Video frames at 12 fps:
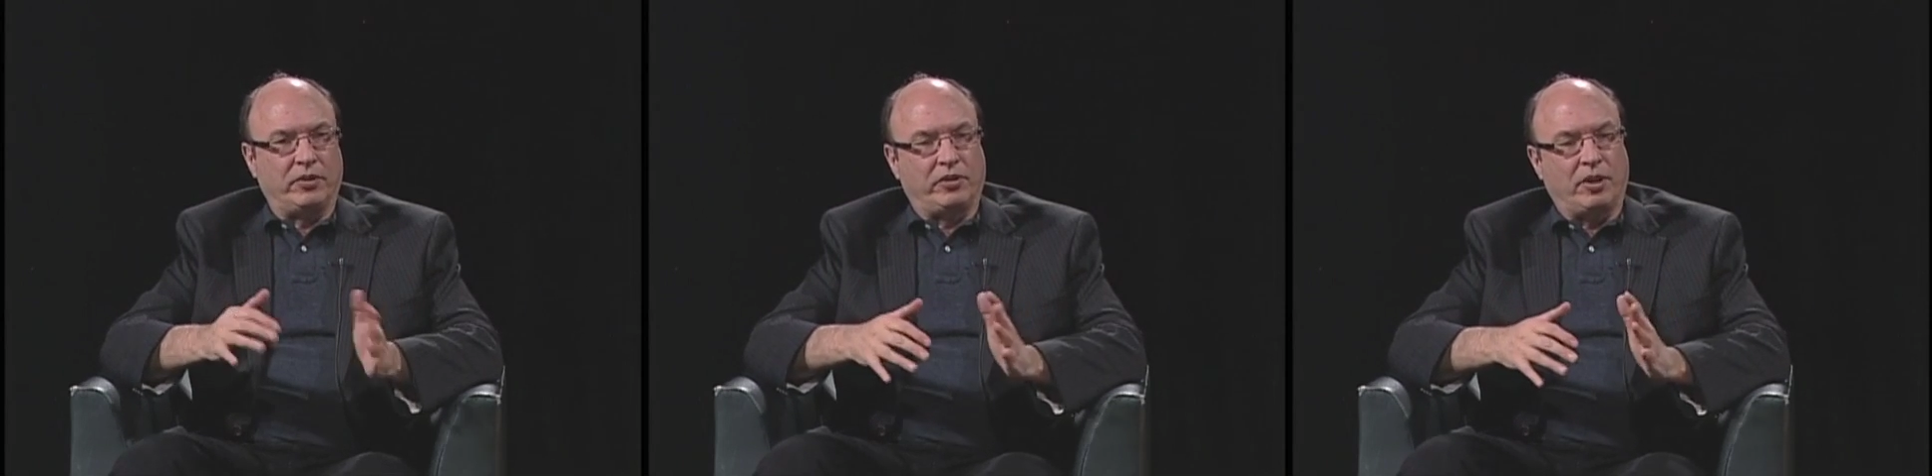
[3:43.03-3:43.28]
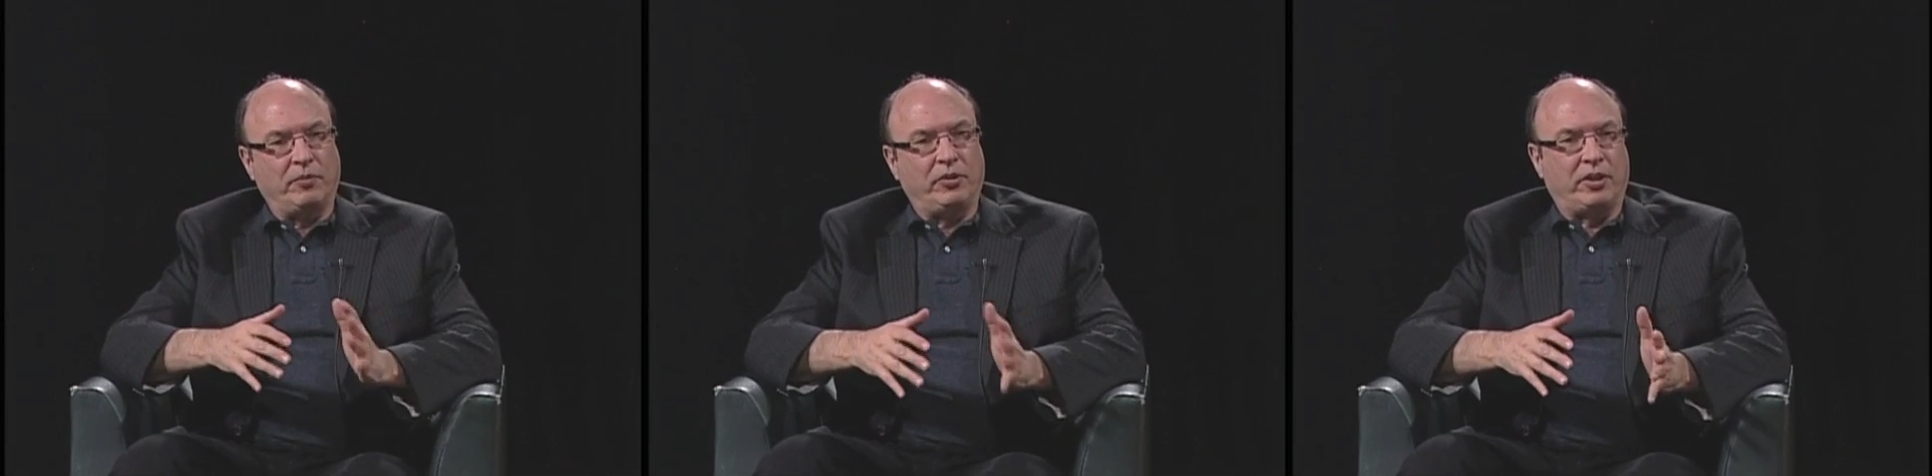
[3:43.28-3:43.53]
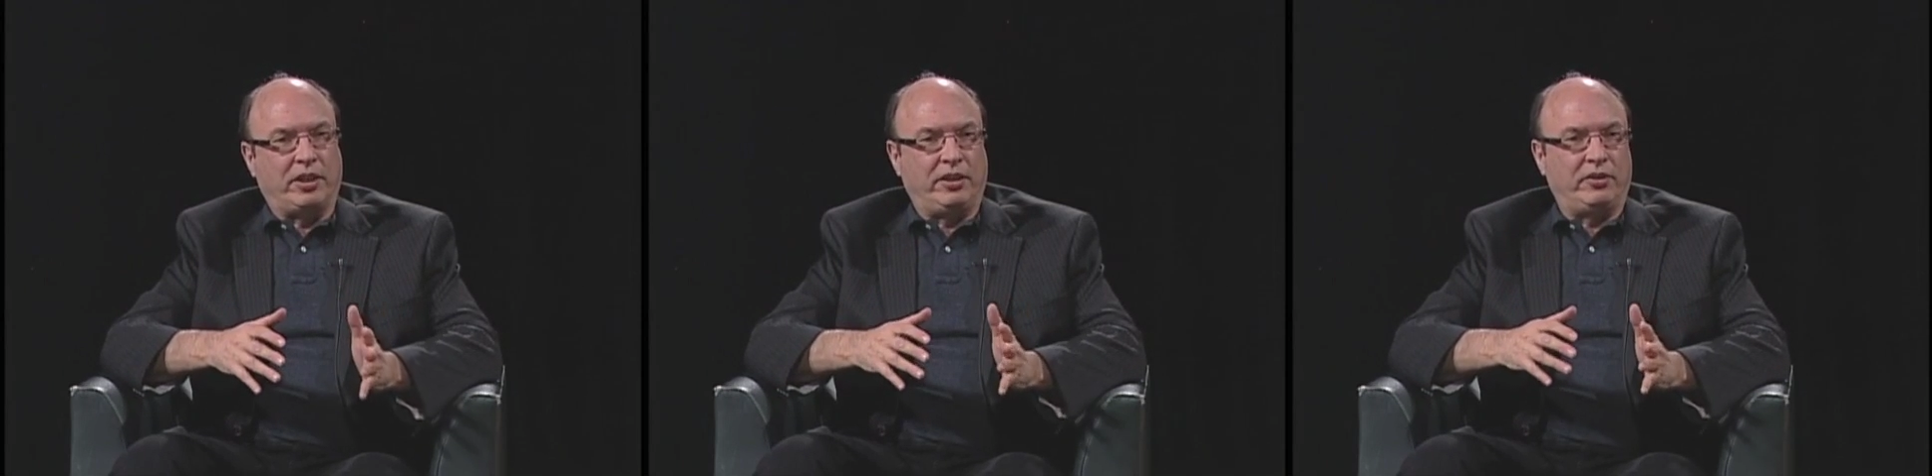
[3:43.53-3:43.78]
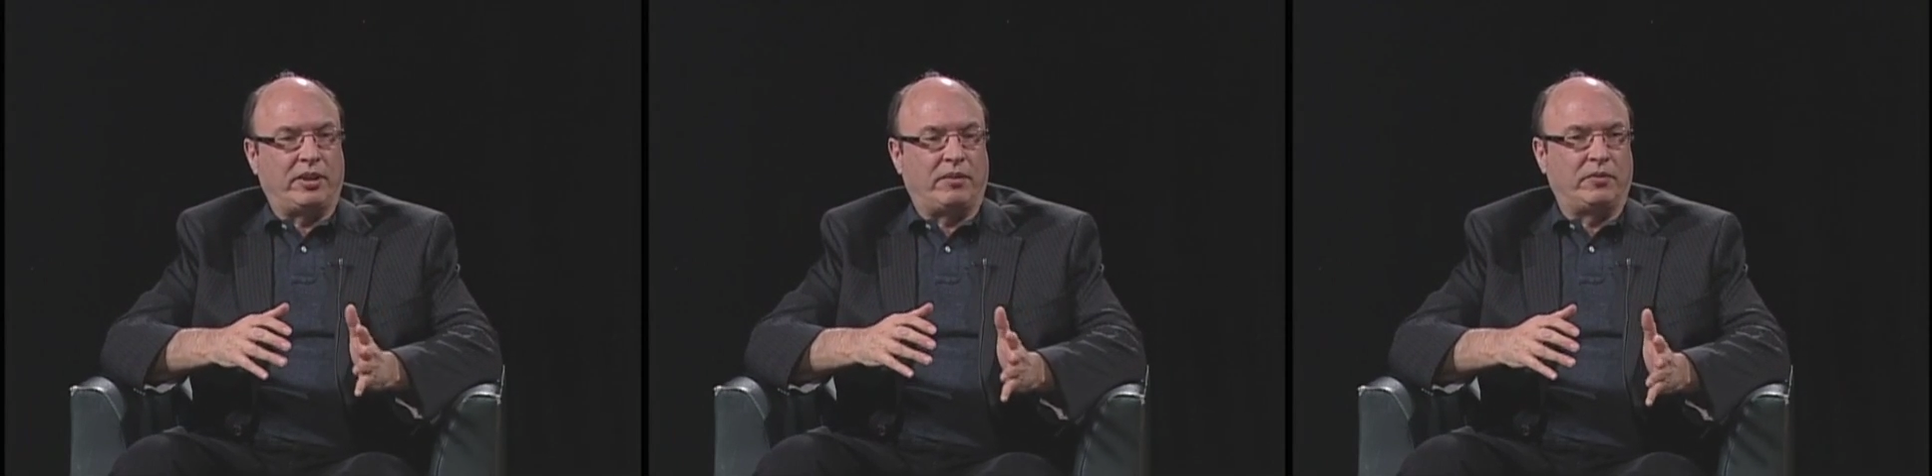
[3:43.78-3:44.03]
some
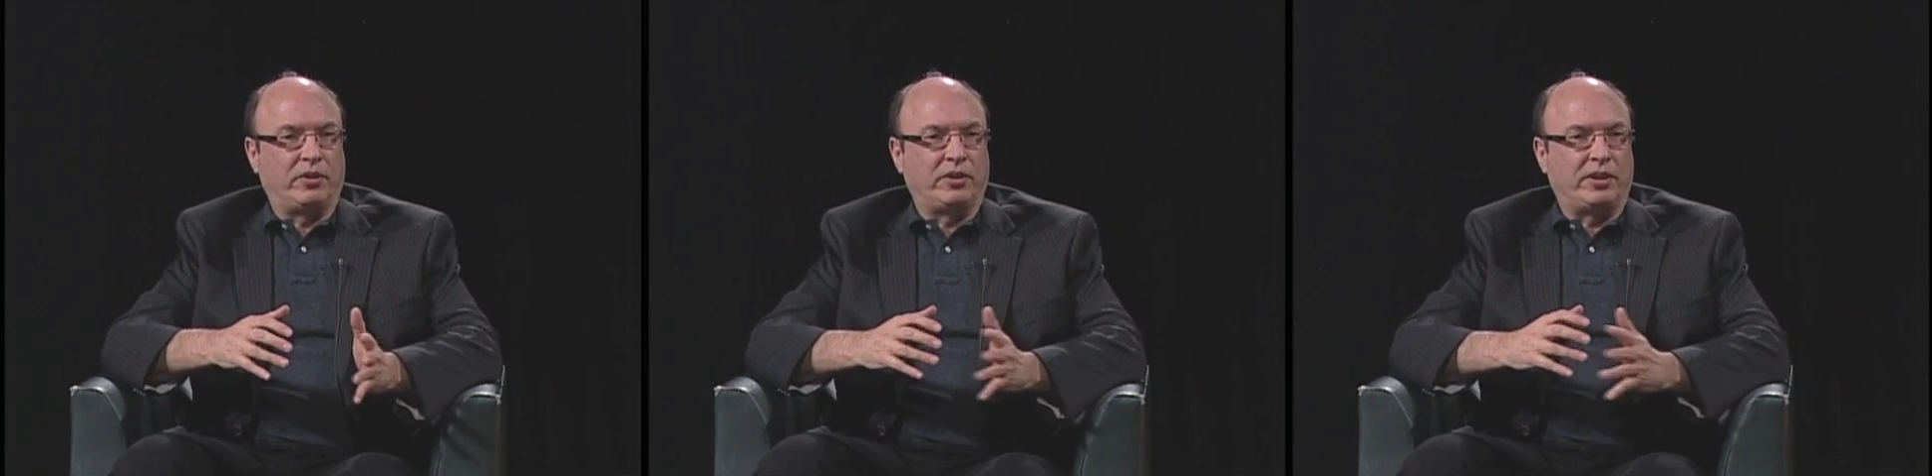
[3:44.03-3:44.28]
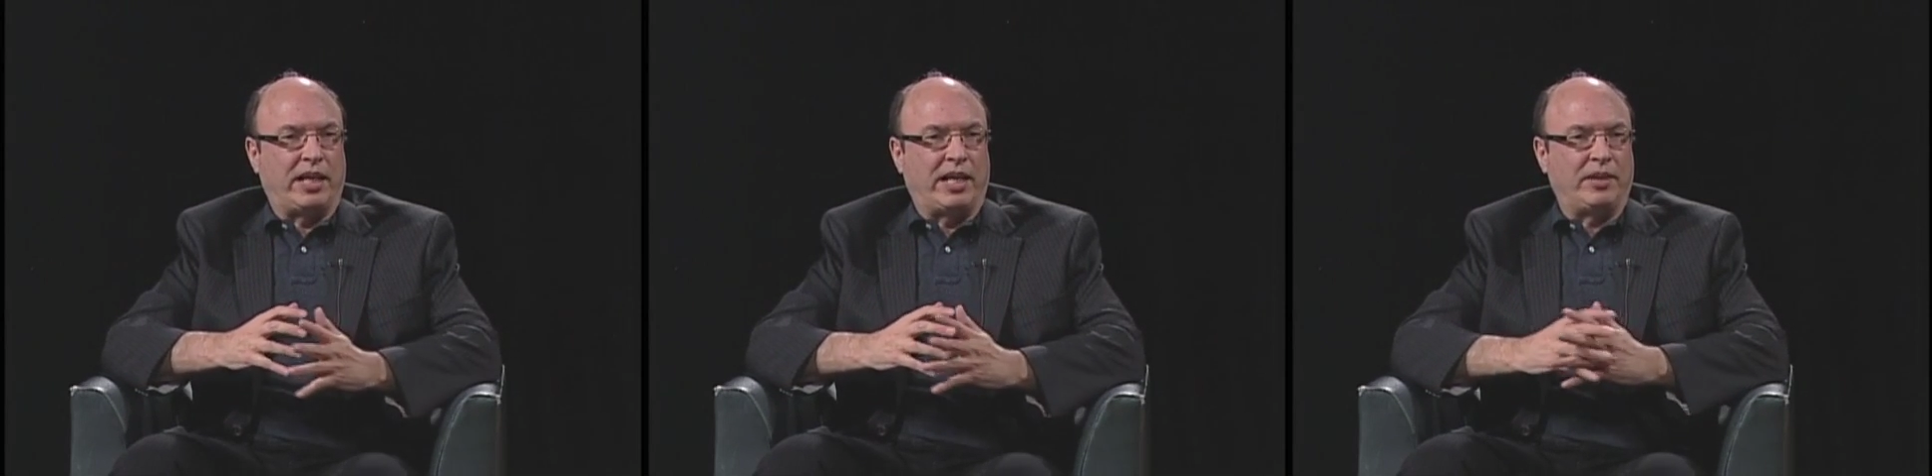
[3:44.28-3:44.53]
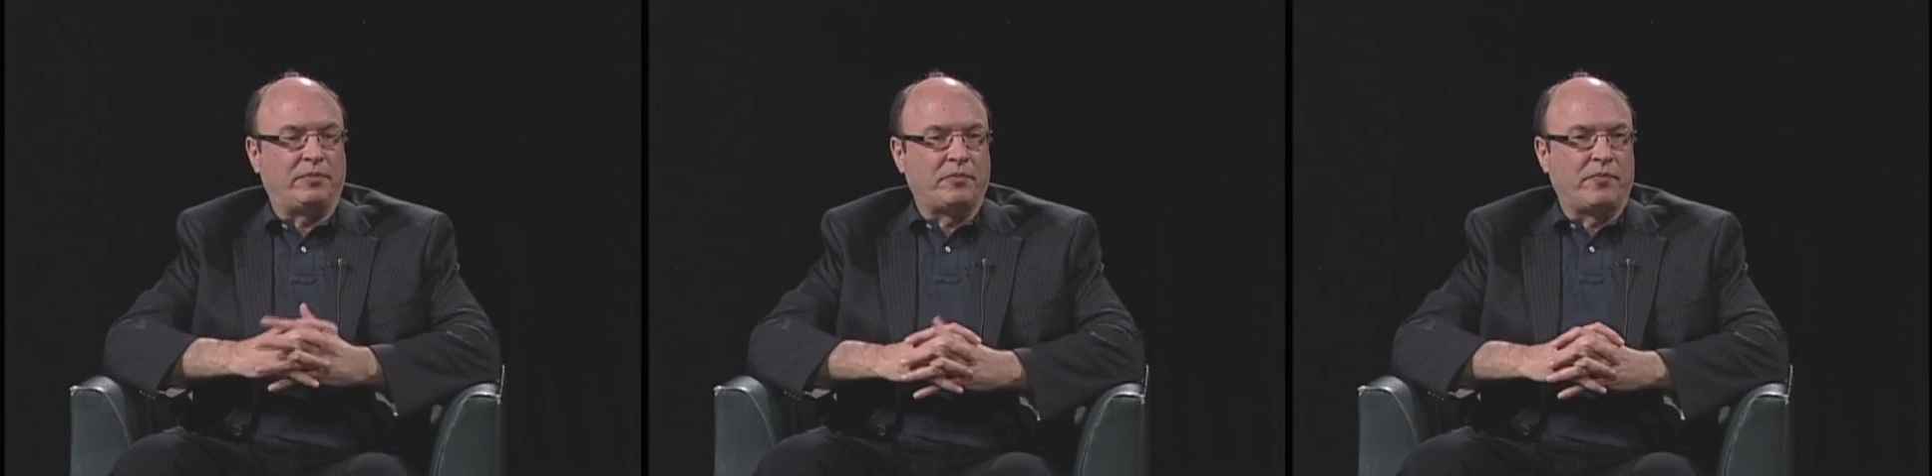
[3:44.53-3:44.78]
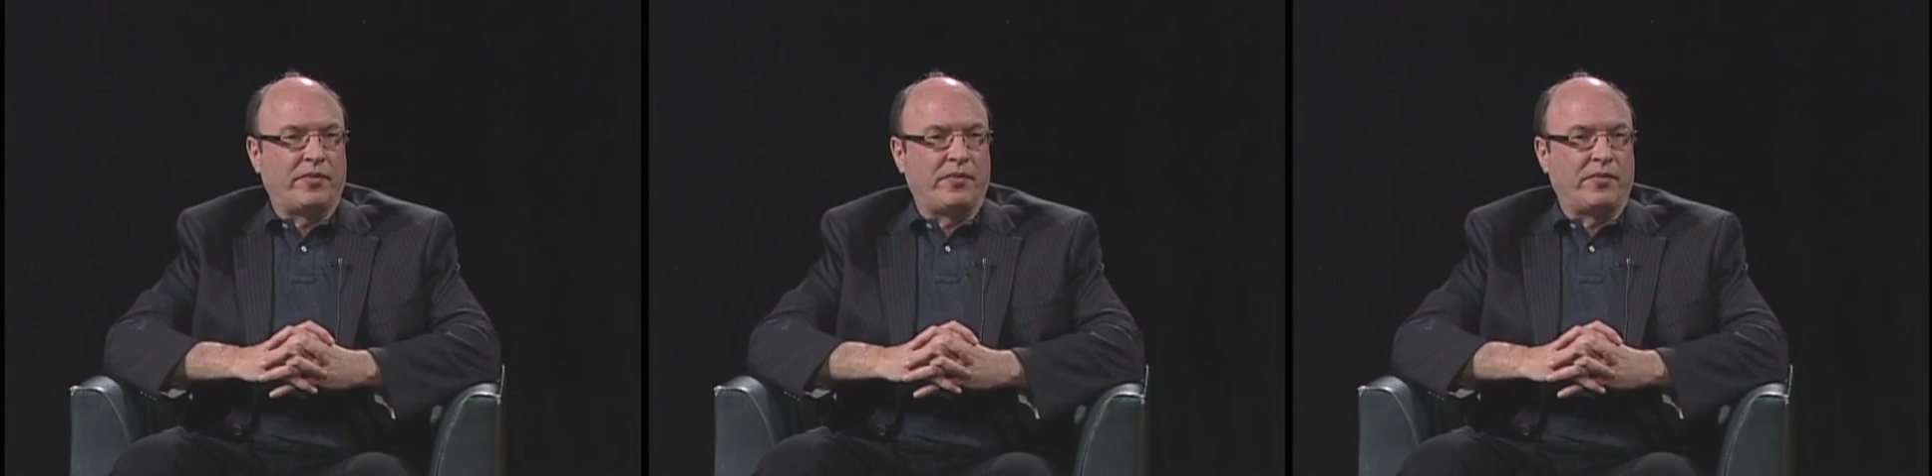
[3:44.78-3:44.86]
studies have looked at,